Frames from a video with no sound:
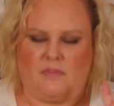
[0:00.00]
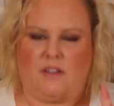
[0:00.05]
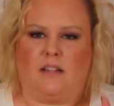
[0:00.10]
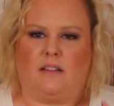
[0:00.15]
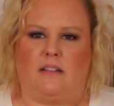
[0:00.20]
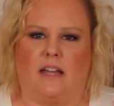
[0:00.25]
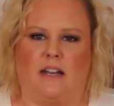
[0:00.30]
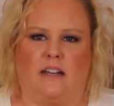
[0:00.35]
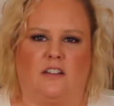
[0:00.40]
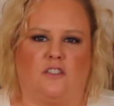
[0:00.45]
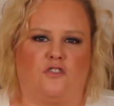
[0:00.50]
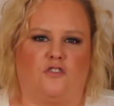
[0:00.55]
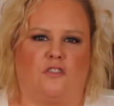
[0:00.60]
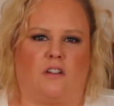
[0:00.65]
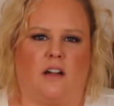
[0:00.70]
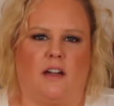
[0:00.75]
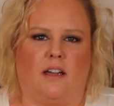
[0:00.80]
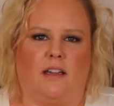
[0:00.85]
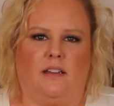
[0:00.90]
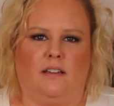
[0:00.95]
Let it
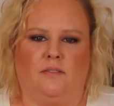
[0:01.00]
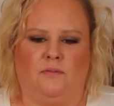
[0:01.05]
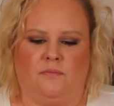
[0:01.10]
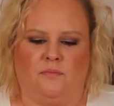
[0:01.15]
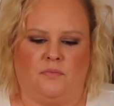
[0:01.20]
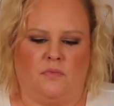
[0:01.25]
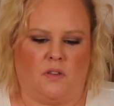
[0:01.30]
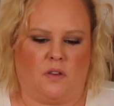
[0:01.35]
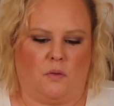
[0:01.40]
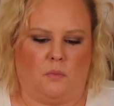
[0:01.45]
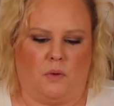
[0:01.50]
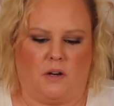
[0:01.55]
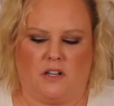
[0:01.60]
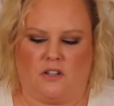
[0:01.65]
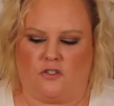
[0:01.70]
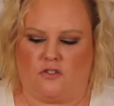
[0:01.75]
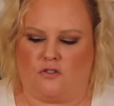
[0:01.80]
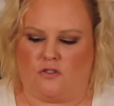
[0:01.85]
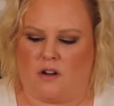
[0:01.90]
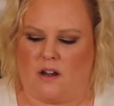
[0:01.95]
dry. When
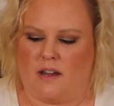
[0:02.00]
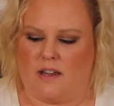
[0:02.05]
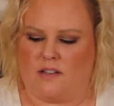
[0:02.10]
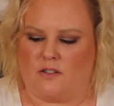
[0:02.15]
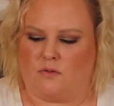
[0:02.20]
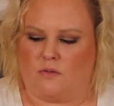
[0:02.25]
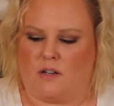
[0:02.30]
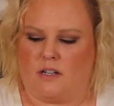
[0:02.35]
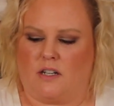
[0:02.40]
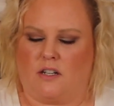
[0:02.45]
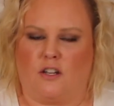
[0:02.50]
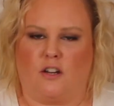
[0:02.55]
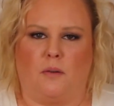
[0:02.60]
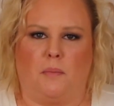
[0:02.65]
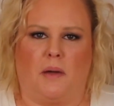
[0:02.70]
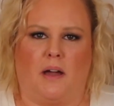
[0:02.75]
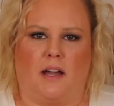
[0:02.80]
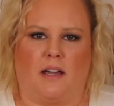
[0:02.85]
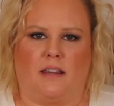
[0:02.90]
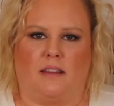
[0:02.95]
it's dry, it's ready to go
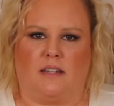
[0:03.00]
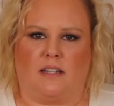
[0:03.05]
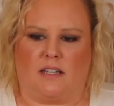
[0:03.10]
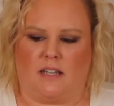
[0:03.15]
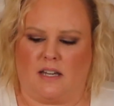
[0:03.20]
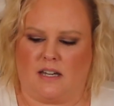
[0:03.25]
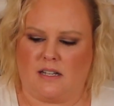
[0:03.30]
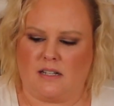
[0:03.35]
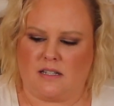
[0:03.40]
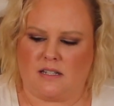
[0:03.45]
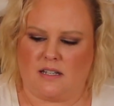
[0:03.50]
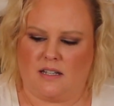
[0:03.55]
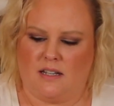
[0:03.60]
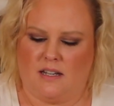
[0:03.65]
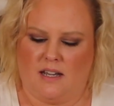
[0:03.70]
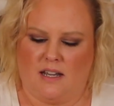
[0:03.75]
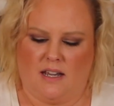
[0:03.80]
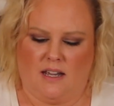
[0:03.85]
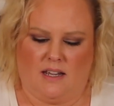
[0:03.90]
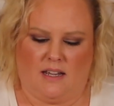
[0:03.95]
back in the kit.
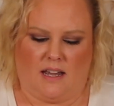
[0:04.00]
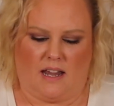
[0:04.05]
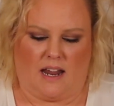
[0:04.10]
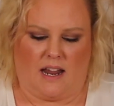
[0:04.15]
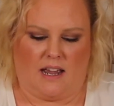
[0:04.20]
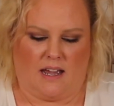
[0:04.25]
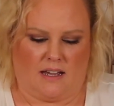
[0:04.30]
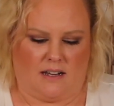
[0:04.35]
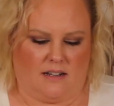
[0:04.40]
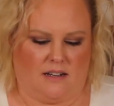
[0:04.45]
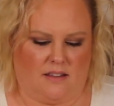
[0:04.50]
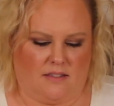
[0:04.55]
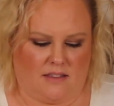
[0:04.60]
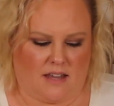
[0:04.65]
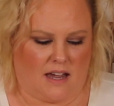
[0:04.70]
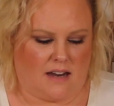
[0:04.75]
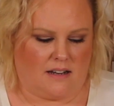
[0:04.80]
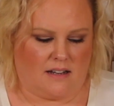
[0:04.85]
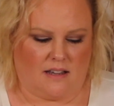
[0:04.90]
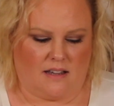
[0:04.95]
And
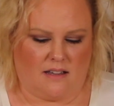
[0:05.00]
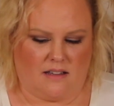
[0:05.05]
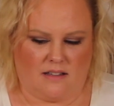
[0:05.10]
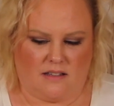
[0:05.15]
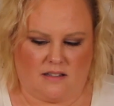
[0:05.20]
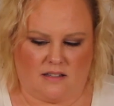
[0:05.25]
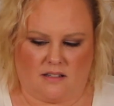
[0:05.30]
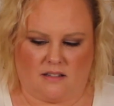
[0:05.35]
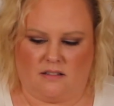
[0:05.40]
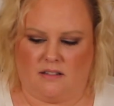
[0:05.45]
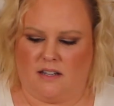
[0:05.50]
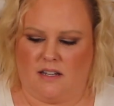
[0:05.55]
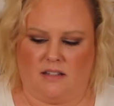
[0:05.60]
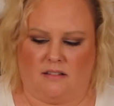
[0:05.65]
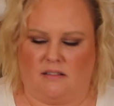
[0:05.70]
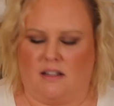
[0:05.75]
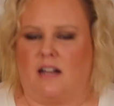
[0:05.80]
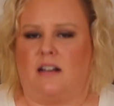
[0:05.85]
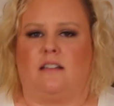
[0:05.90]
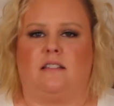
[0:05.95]
that is
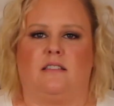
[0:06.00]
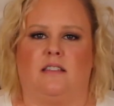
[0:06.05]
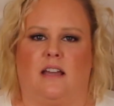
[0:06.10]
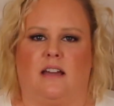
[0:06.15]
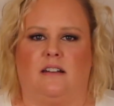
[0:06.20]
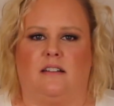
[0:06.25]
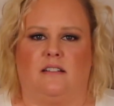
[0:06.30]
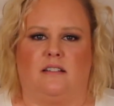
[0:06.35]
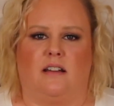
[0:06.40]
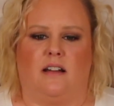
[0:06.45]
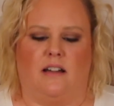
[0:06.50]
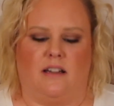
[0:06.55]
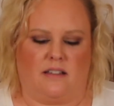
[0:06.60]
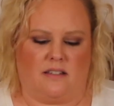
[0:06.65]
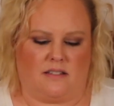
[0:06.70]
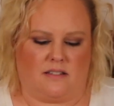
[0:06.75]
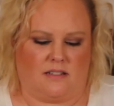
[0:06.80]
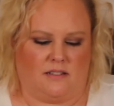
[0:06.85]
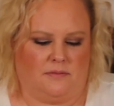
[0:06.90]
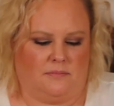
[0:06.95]
clean. That is
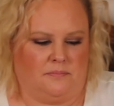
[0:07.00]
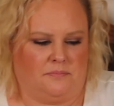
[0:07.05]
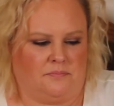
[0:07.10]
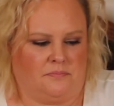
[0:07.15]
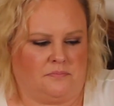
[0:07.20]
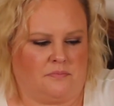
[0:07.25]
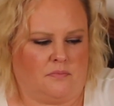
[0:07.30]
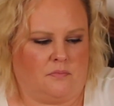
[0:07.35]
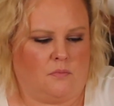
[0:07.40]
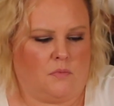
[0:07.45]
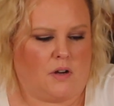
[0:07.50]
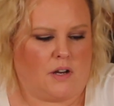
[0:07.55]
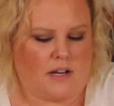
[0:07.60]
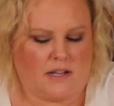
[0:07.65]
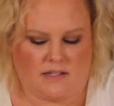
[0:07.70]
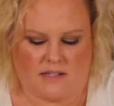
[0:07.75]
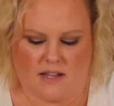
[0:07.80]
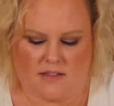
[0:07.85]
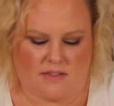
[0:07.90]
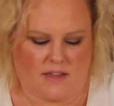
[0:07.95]
sanitized. We're going
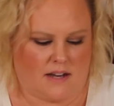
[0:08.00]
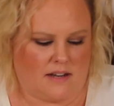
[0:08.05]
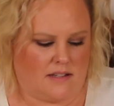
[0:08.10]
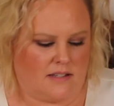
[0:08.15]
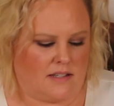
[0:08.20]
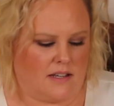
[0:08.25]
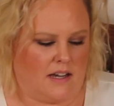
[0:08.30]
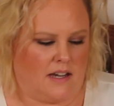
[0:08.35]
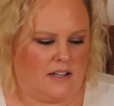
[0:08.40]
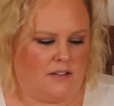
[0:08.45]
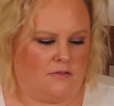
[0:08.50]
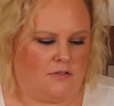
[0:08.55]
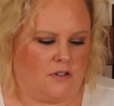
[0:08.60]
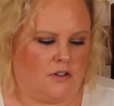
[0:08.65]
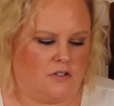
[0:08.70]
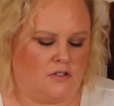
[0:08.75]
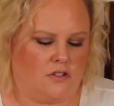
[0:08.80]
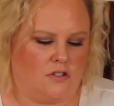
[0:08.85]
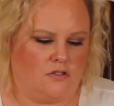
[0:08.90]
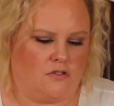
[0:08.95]
to set that aside for
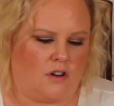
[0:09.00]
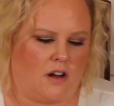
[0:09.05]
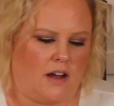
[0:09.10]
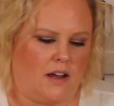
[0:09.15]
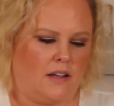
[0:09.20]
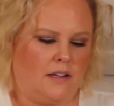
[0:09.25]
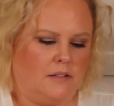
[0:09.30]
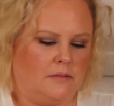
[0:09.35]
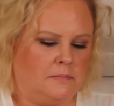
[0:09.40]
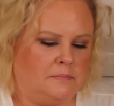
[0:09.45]
it to dry.